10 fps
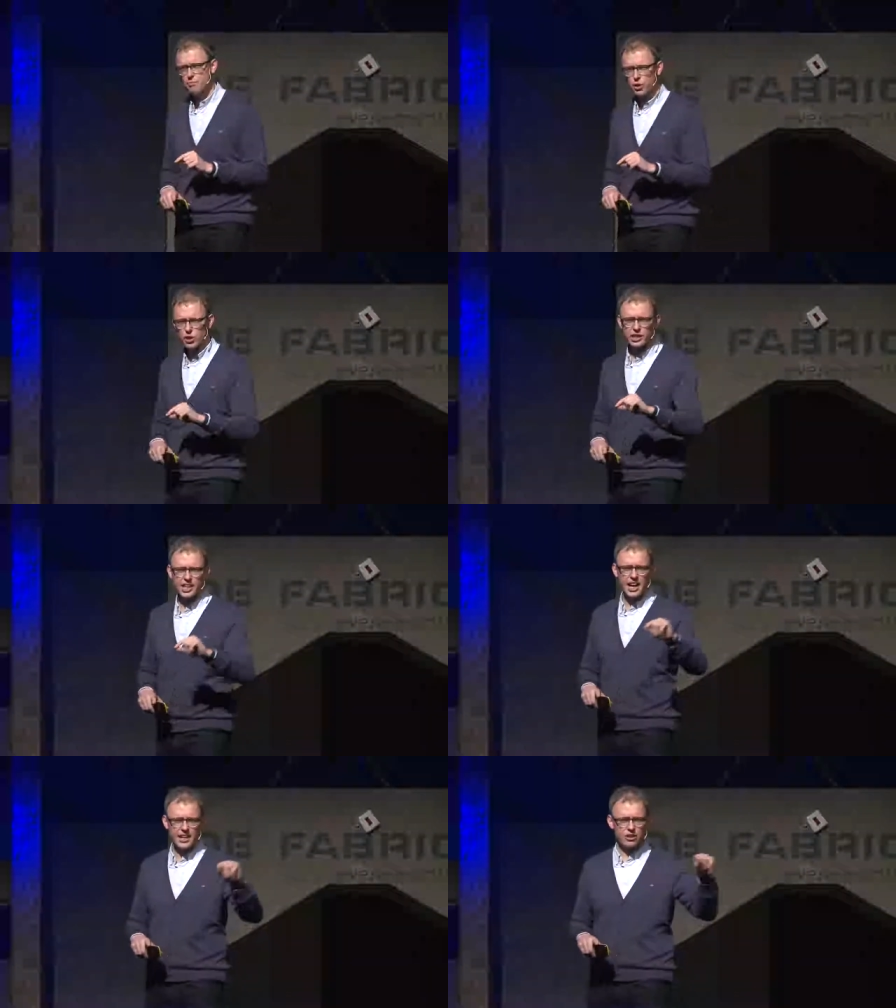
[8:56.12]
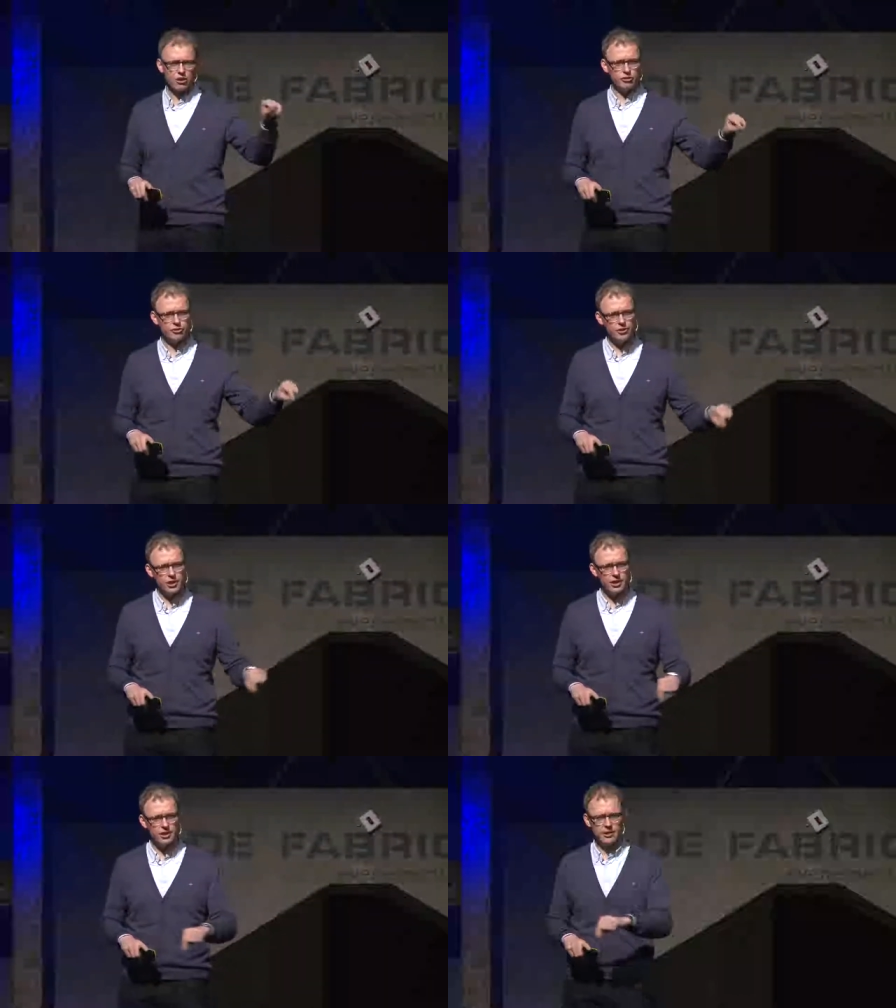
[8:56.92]
because the kind, of,
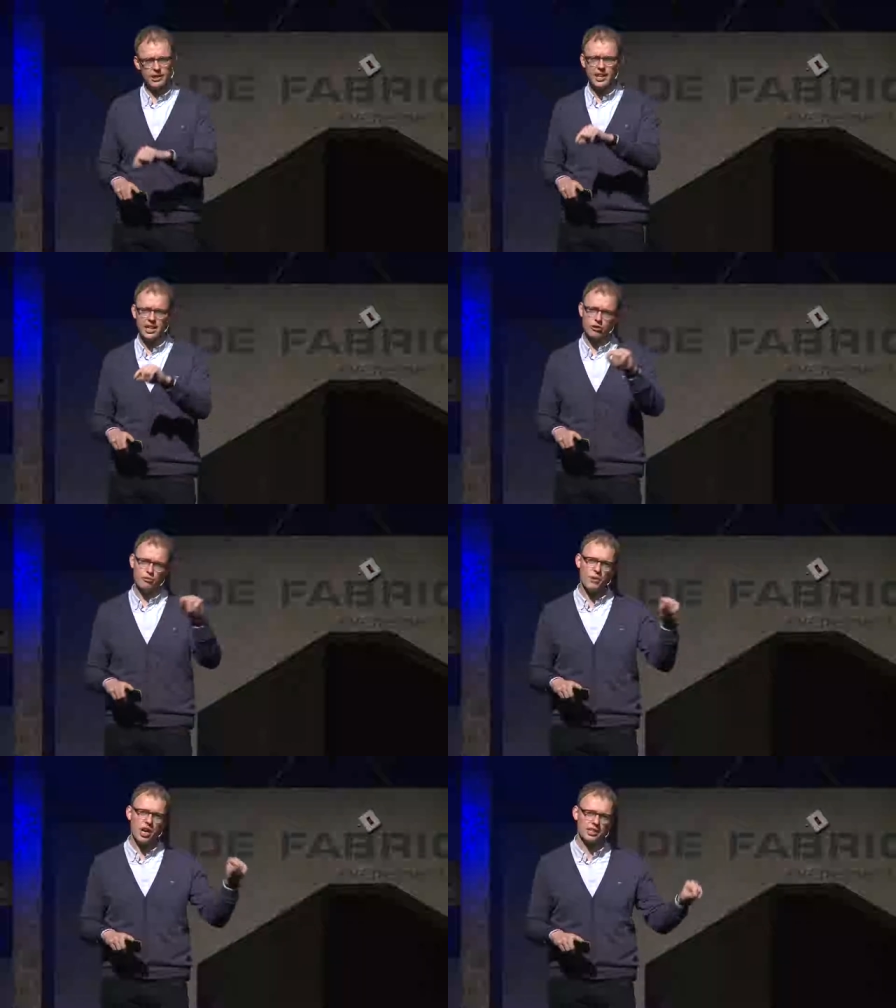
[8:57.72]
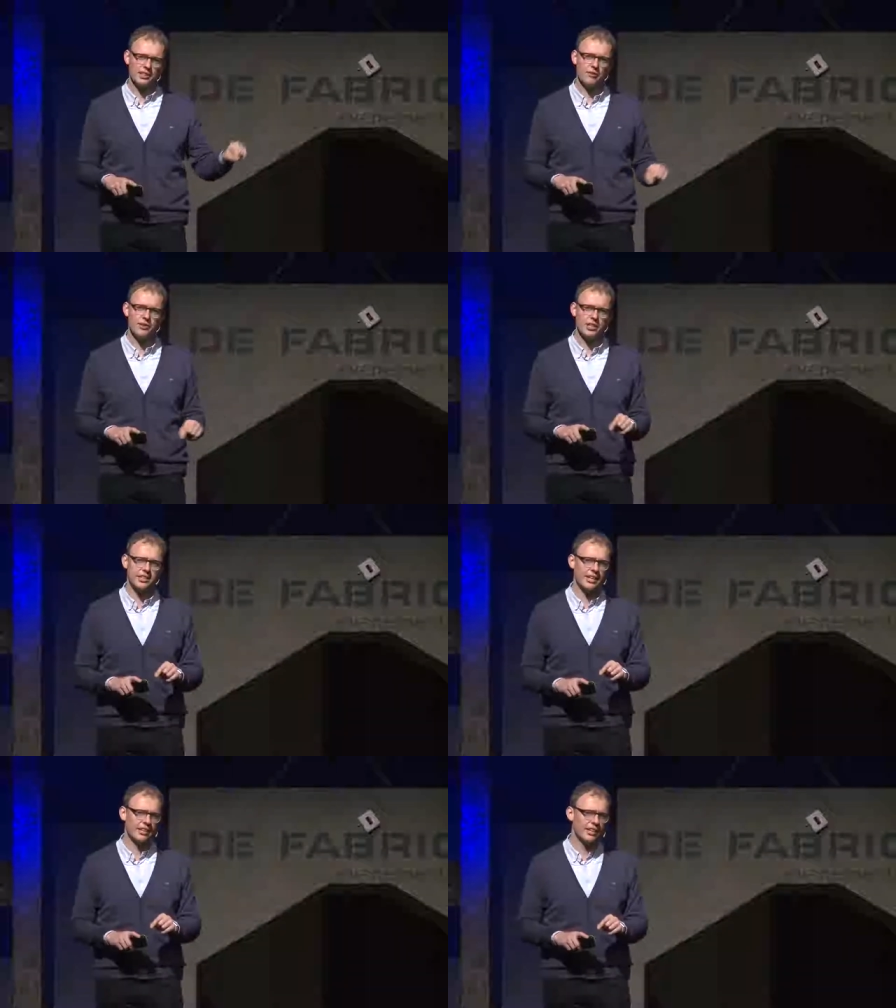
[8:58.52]
uh, the kind of market that we are
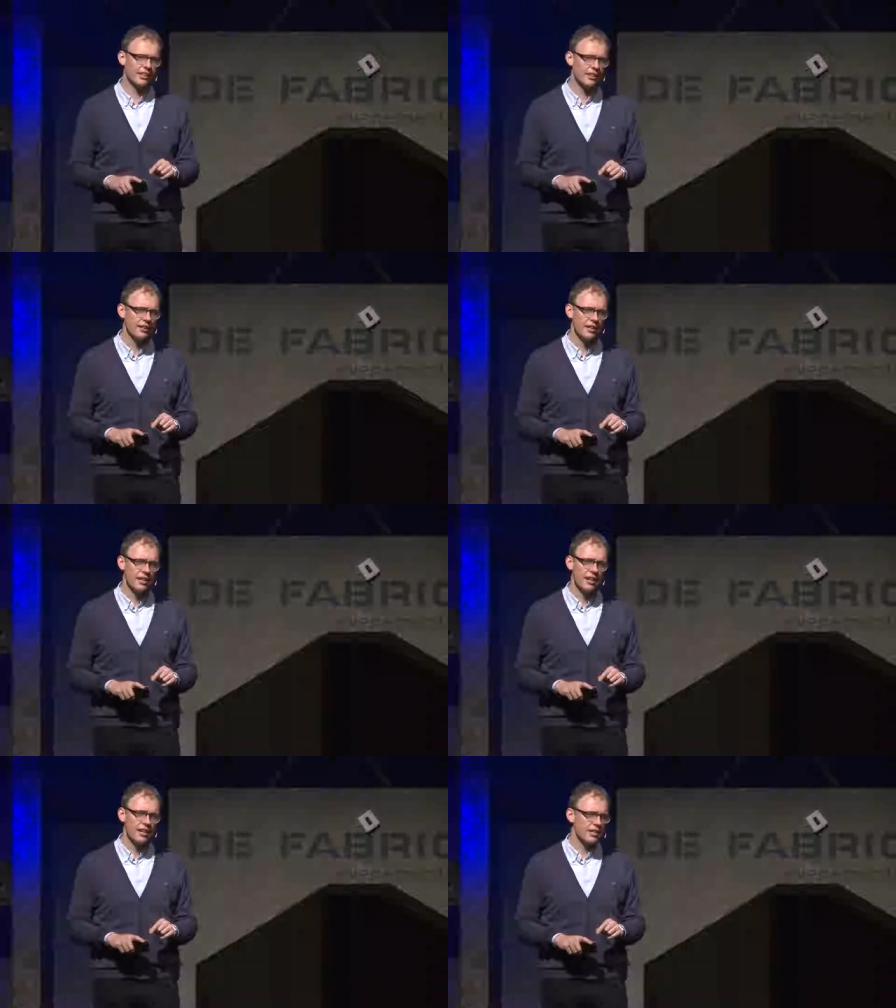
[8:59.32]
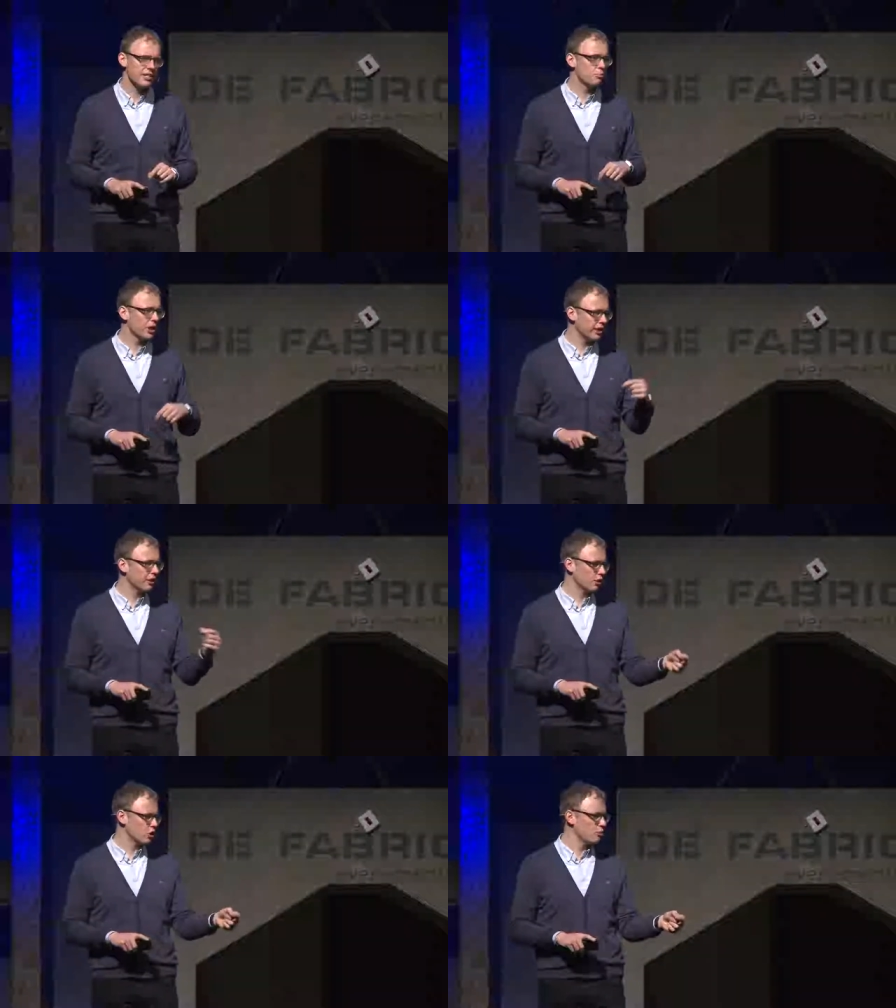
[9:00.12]
tackling is a pretty
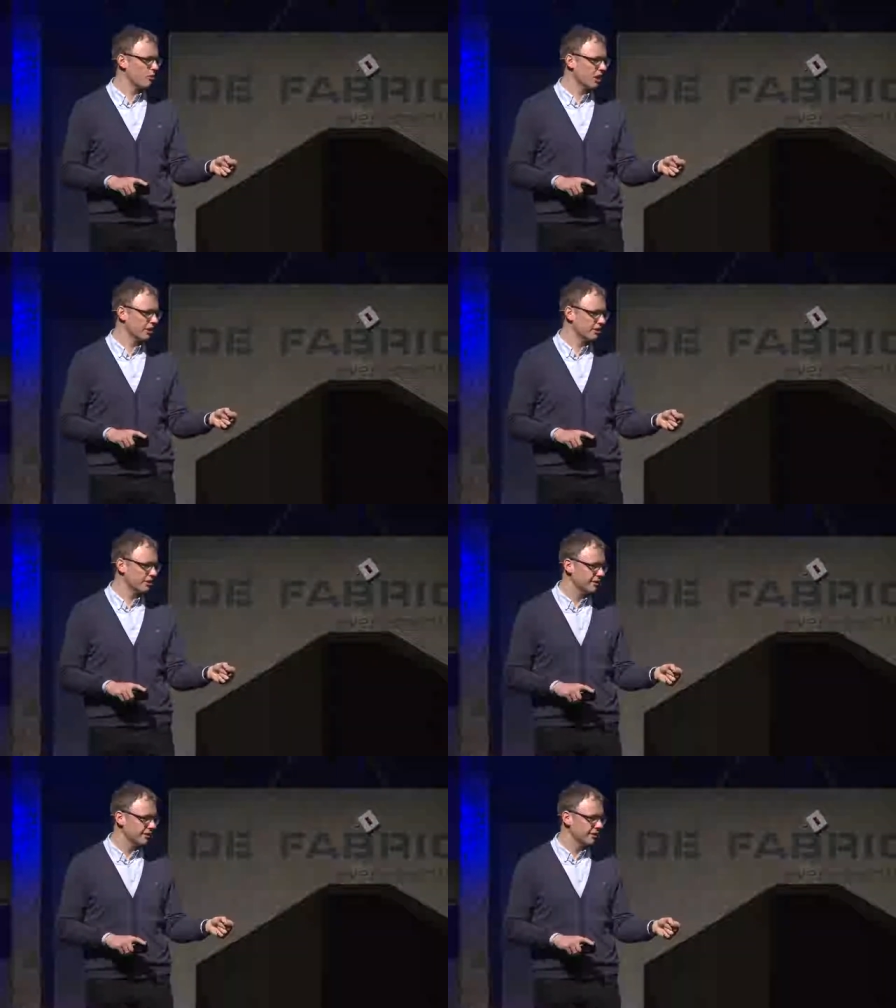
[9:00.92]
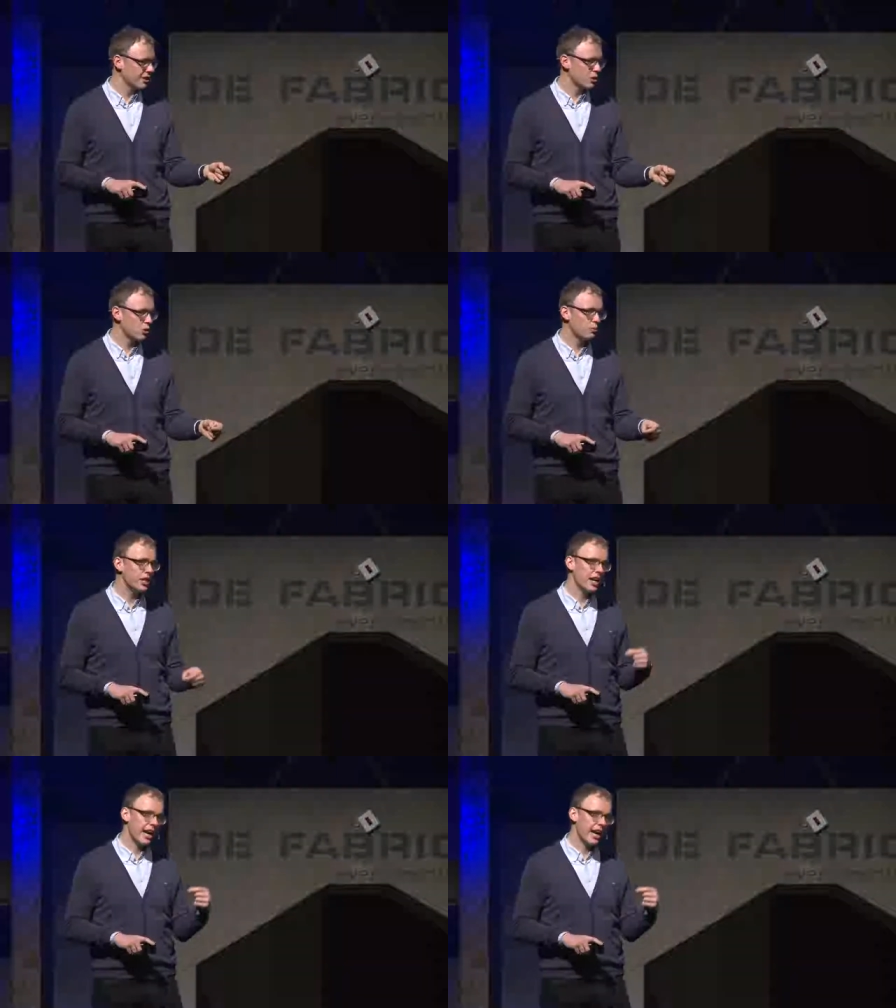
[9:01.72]
traditional market. So we are